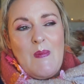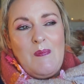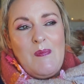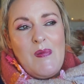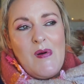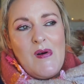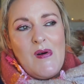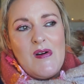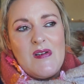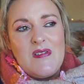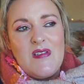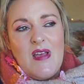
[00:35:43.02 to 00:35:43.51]

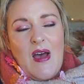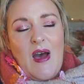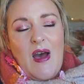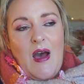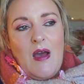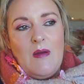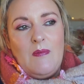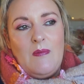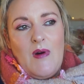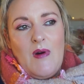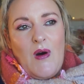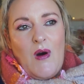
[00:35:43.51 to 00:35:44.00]
But
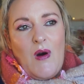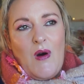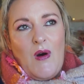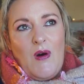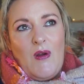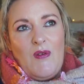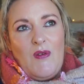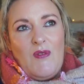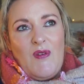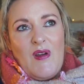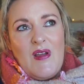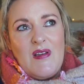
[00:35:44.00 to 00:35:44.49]
I'm
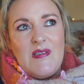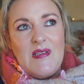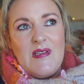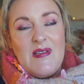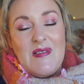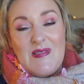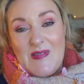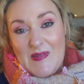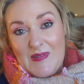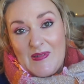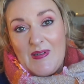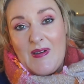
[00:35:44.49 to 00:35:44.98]
already
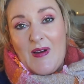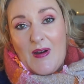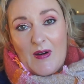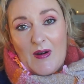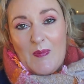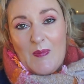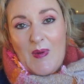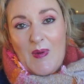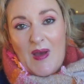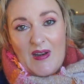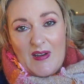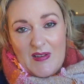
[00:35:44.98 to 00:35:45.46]
doing
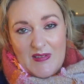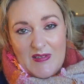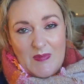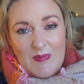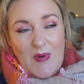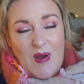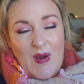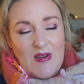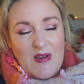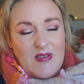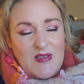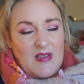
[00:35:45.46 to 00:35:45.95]
ColourPan as a
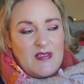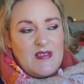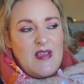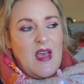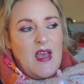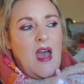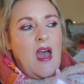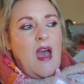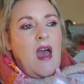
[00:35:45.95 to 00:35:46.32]
project.